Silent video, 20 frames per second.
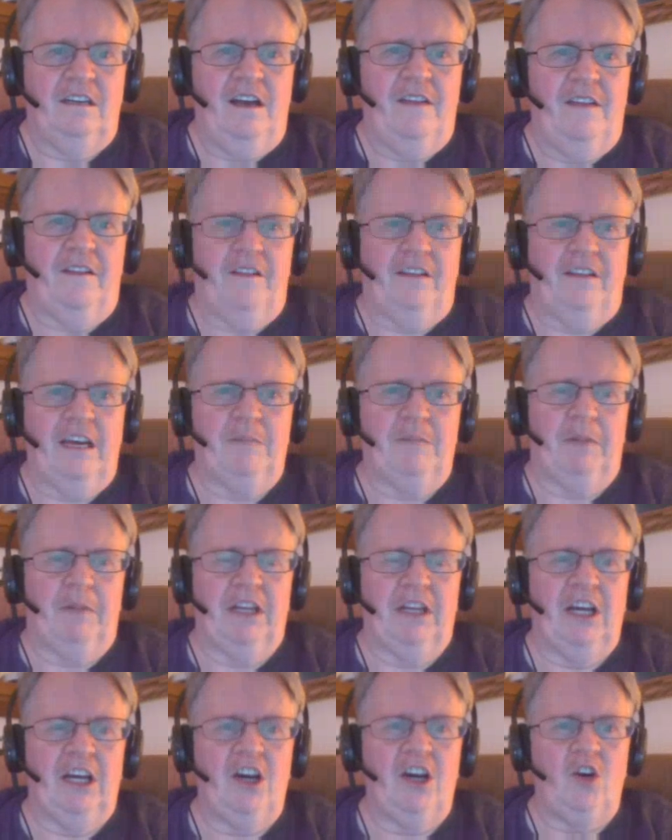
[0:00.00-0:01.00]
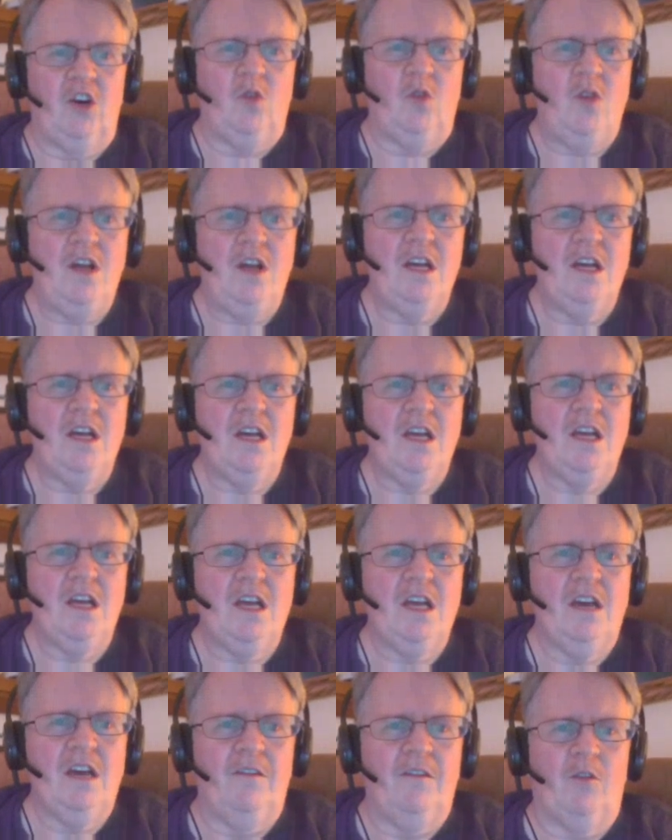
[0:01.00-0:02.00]
in the link below
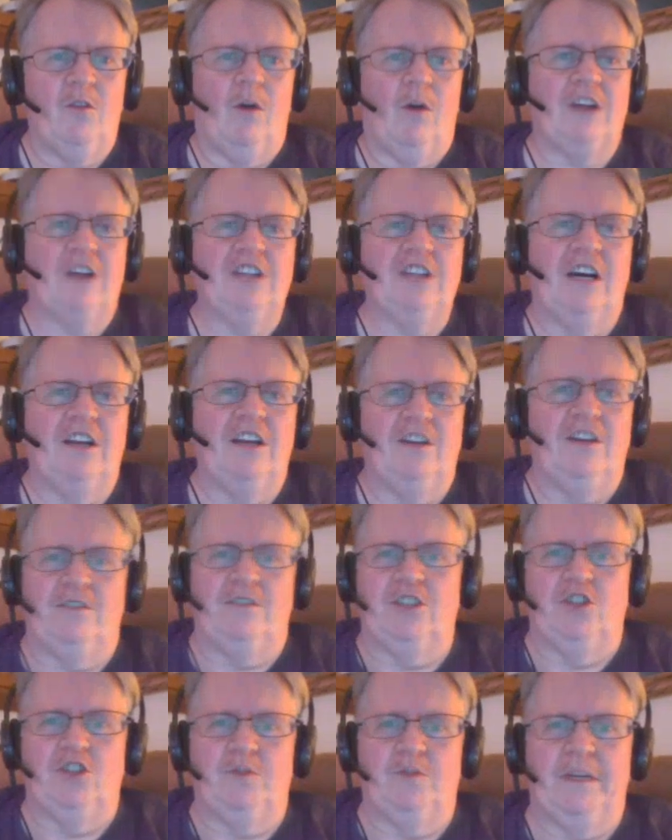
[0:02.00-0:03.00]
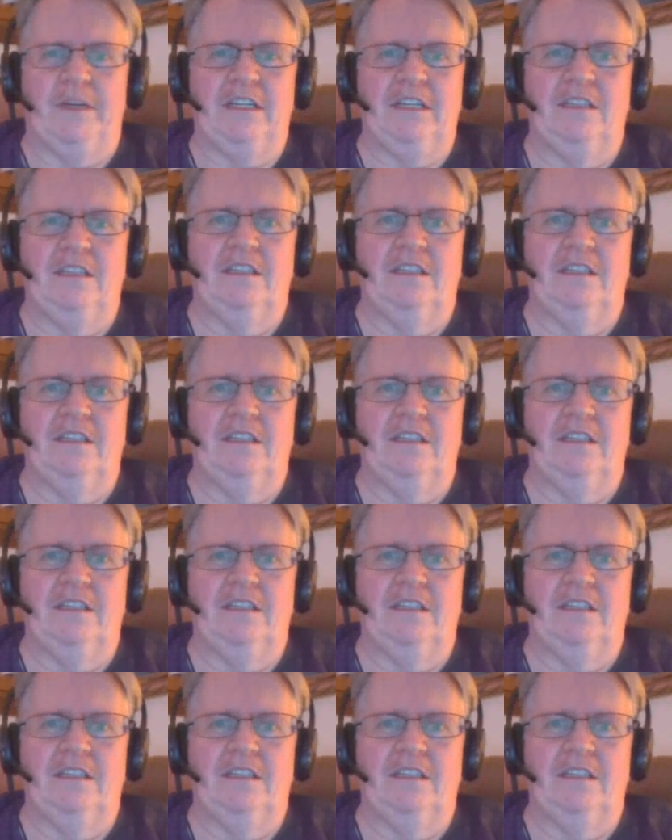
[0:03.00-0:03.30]
if you're watching on YouTube.